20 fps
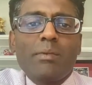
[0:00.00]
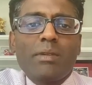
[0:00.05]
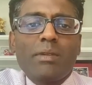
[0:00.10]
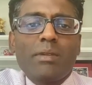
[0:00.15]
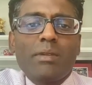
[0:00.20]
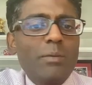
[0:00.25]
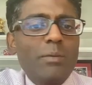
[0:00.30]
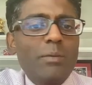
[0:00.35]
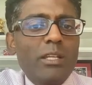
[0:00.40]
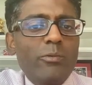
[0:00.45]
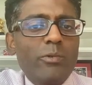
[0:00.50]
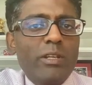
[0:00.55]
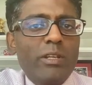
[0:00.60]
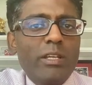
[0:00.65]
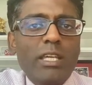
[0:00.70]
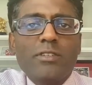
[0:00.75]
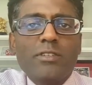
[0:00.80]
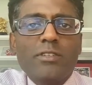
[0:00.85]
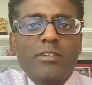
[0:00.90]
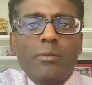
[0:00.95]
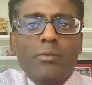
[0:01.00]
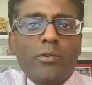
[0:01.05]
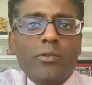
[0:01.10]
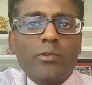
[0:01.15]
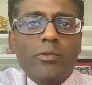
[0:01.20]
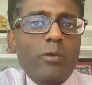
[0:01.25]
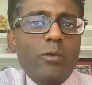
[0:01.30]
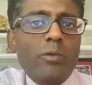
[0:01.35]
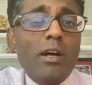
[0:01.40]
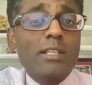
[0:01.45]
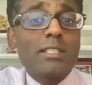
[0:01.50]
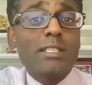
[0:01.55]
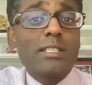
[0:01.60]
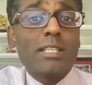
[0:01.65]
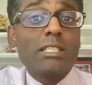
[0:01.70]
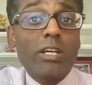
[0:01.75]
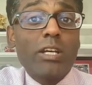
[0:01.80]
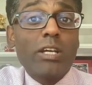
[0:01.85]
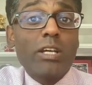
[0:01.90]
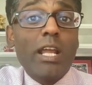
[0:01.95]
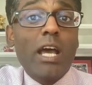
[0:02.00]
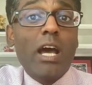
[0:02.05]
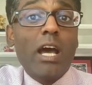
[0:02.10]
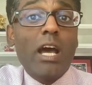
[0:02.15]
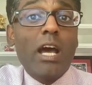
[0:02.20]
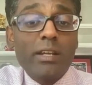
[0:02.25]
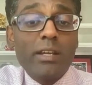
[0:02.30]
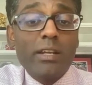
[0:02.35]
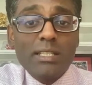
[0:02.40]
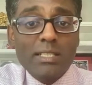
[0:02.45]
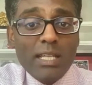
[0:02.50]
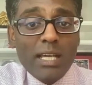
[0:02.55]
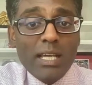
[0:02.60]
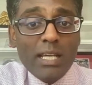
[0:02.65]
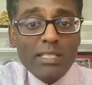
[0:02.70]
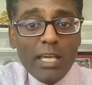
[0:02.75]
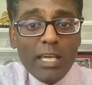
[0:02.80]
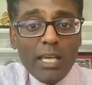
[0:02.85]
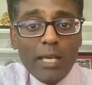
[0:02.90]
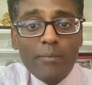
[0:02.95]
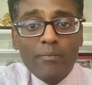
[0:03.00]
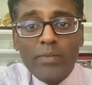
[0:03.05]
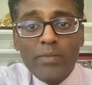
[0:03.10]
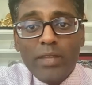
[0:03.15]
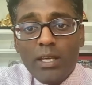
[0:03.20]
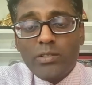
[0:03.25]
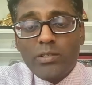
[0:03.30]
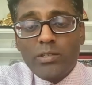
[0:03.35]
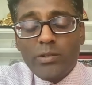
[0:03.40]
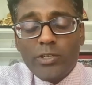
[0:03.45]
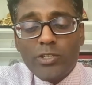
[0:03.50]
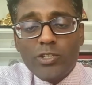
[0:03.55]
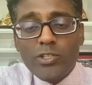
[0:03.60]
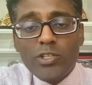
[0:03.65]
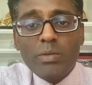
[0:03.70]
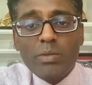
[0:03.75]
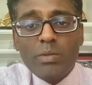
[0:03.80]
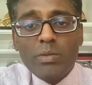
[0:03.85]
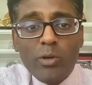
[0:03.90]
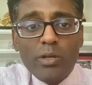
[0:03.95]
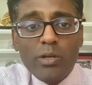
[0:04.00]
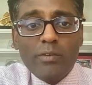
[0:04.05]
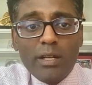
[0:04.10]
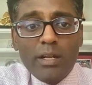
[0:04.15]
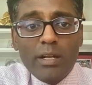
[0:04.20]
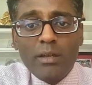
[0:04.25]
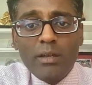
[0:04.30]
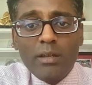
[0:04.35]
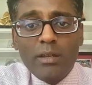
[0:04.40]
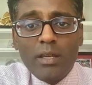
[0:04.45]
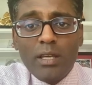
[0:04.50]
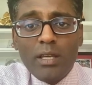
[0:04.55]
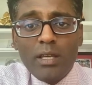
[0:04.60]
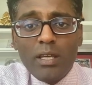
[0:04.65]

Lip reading: And typically when he gives up 3 walks, he has a good outing in his next game. So he should be motivated.